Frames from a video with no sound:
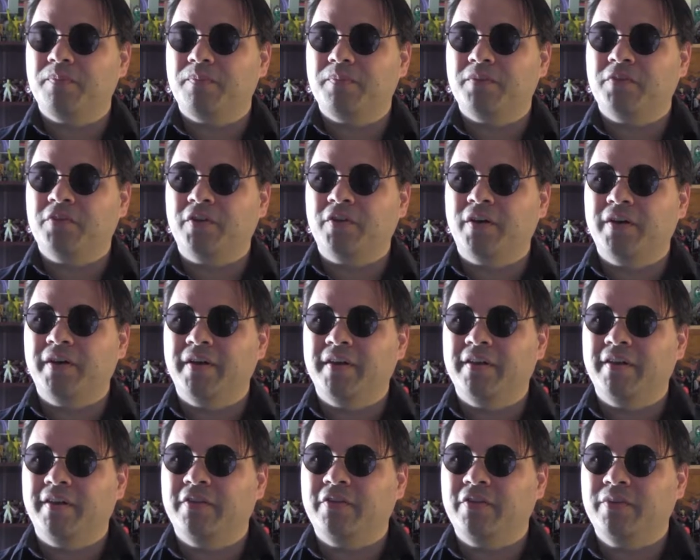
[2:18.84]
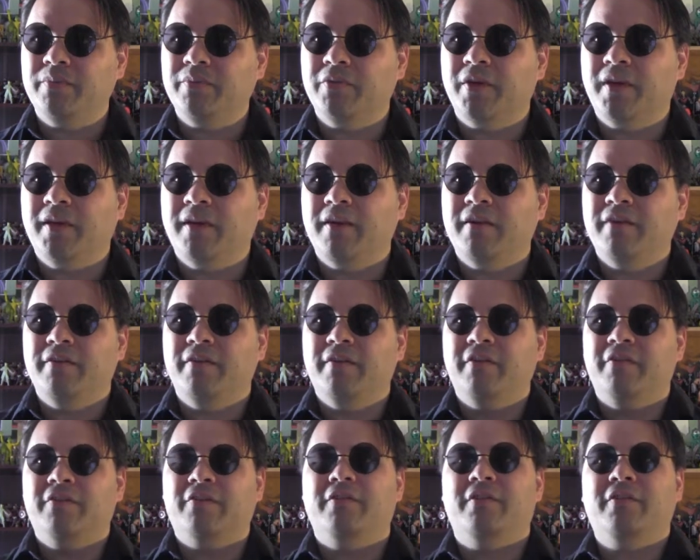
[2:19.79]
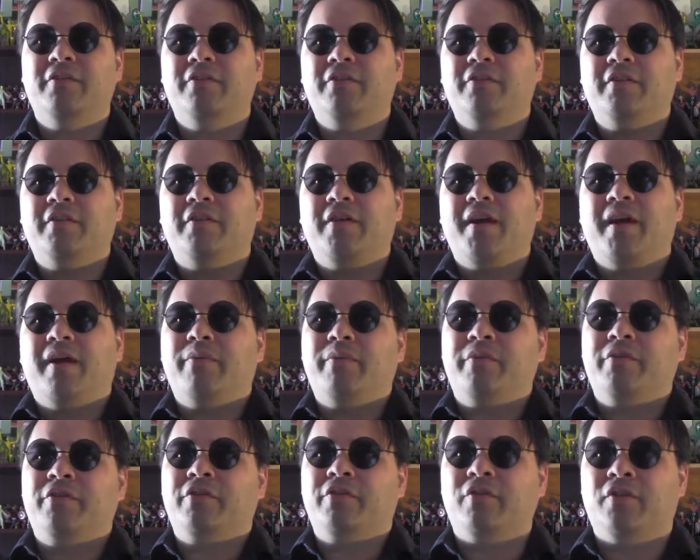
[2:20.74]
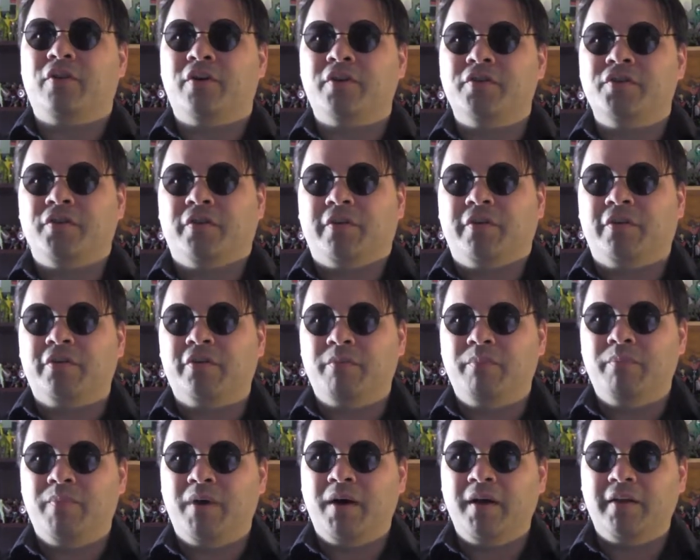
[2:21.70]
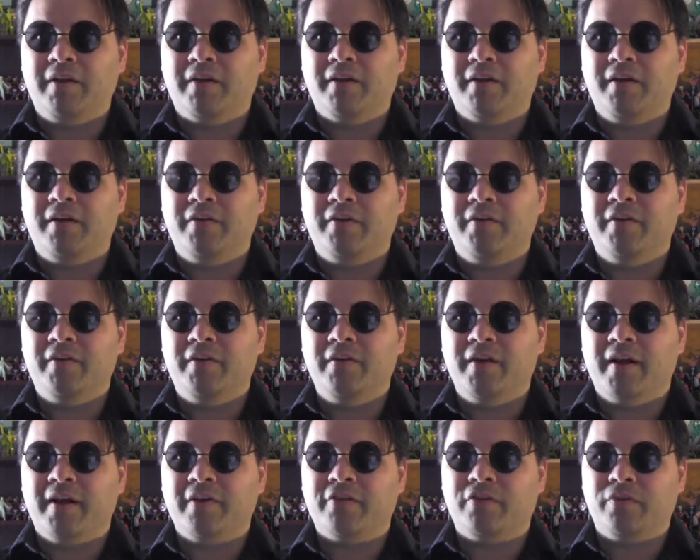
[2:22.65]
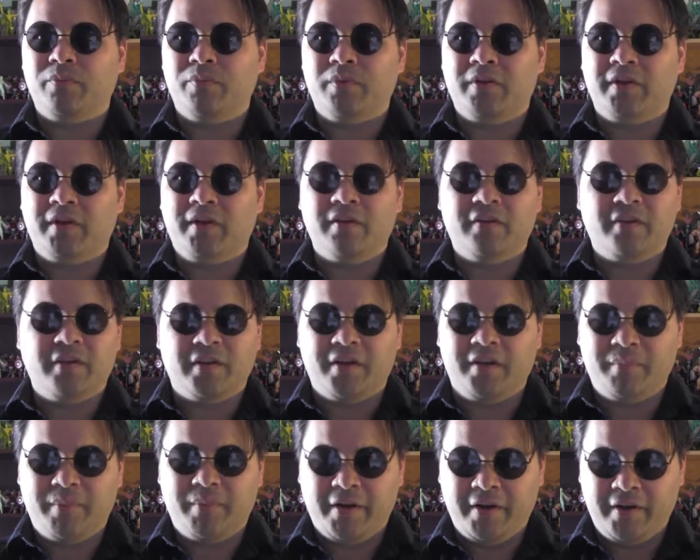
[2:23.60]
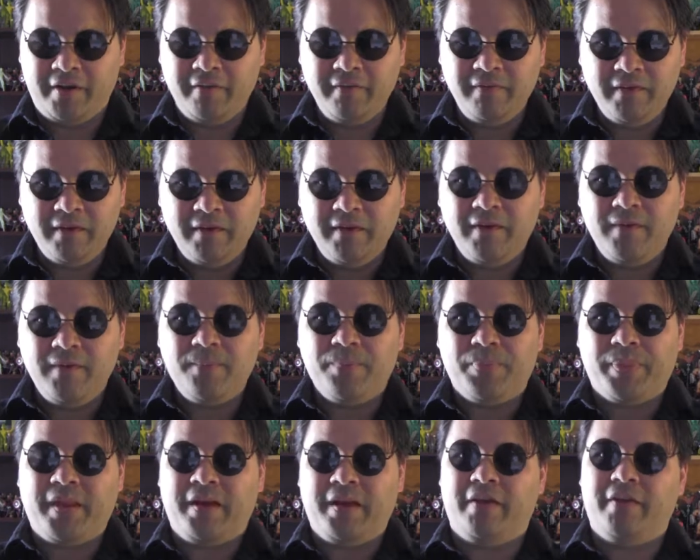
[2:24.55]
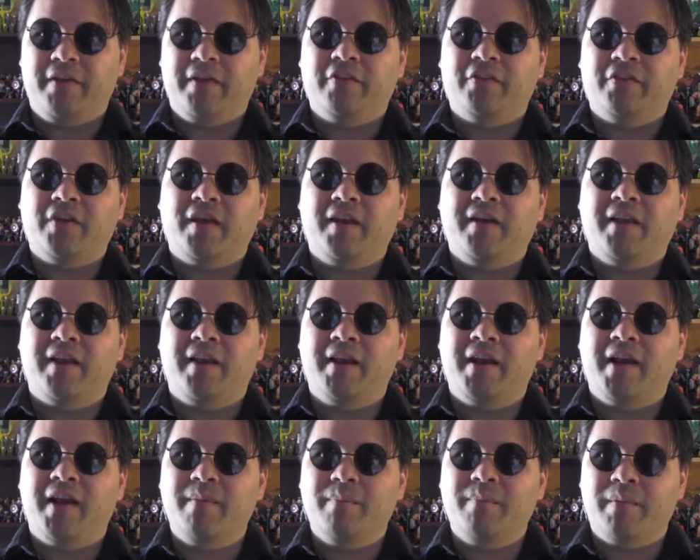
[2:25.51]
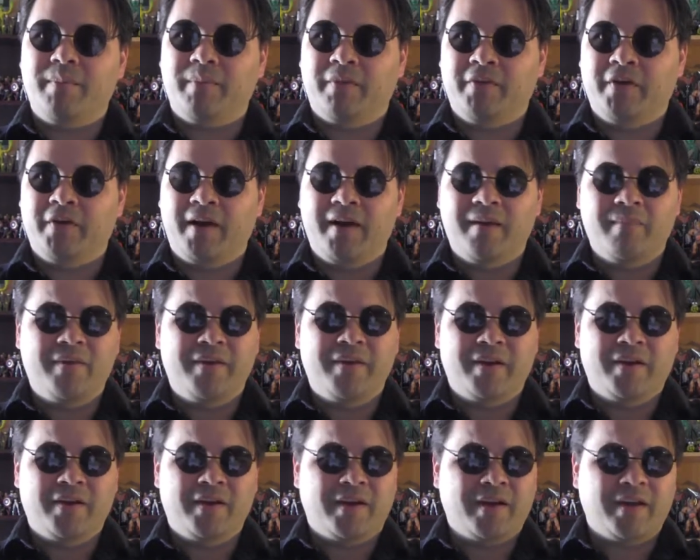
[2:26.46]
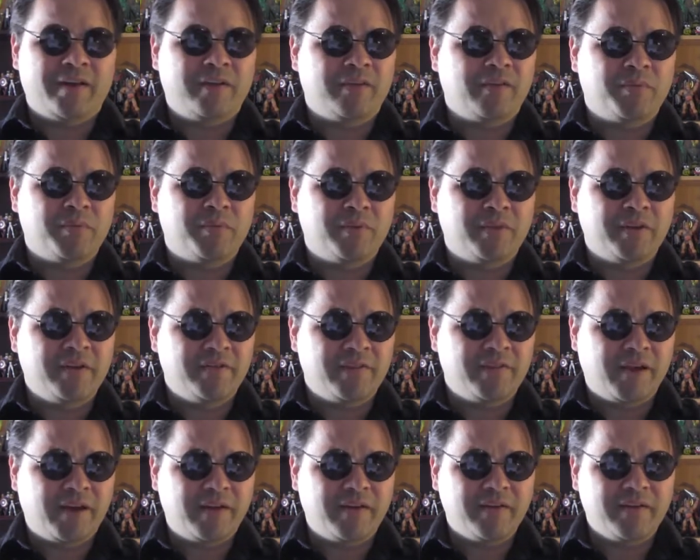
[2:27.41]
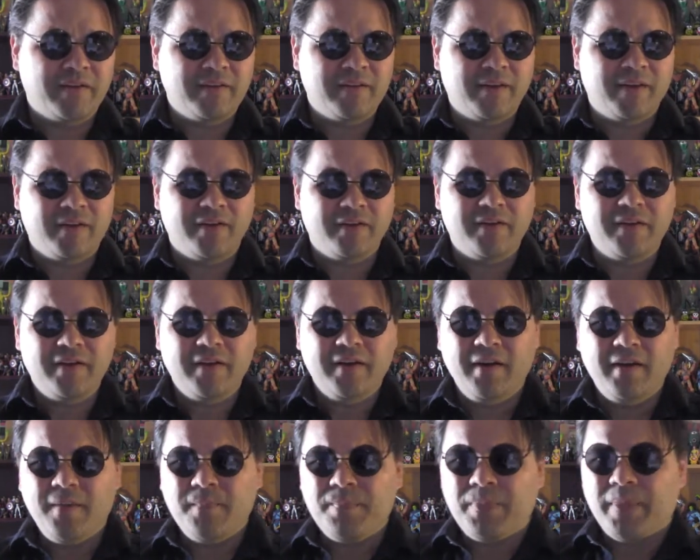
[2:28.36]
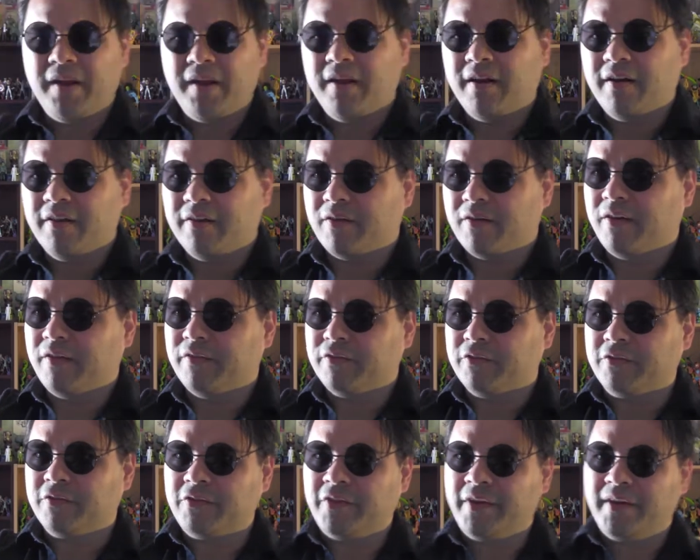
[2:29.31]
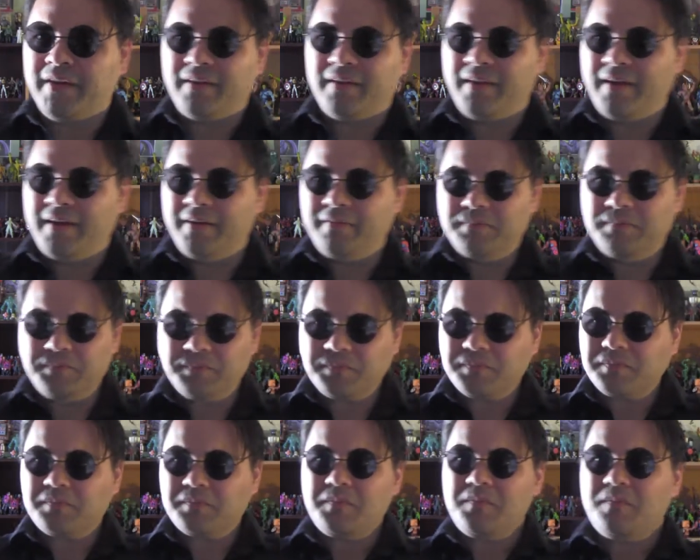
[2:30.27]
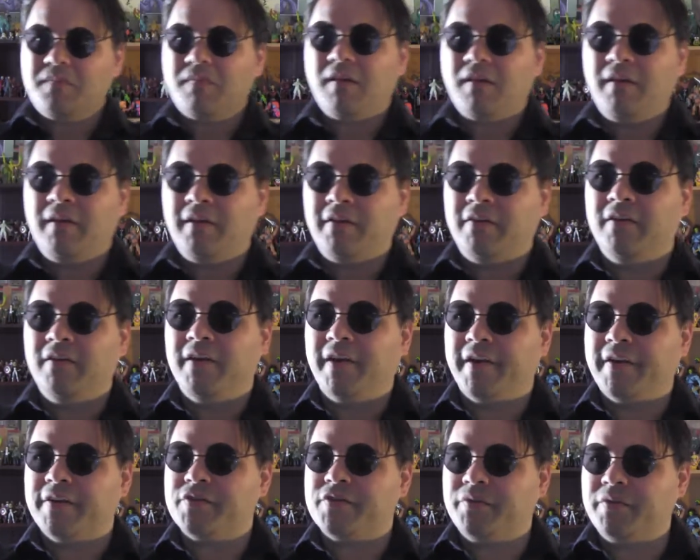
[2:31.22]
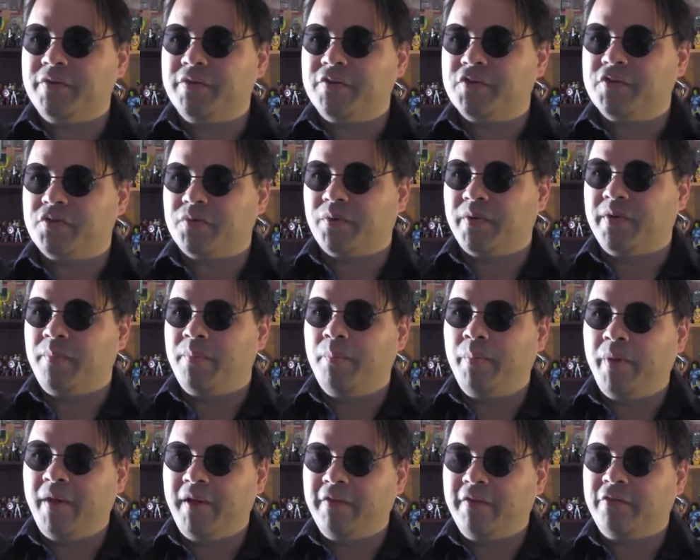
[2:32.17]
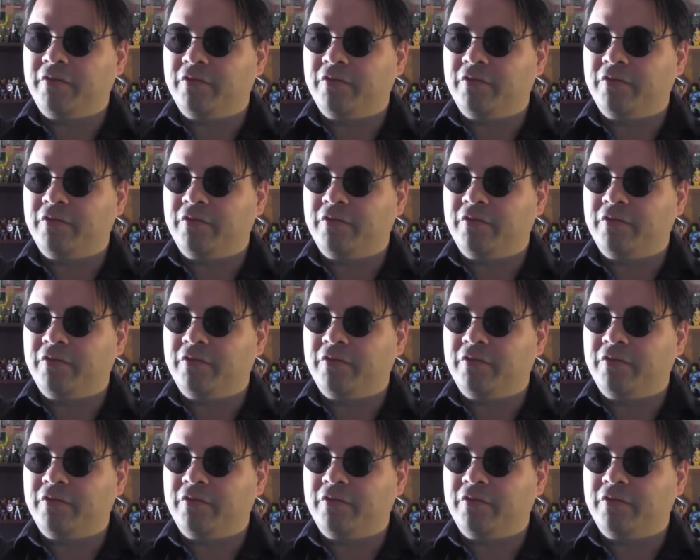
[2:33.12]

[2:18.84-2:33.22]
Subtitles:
So it seems like, this attack was just largely symbolic. It didn't actually really kill anybody. They say that 9 people died, but now I kind of don't believe that, And now they're also saying that it didn't actually destroy the base.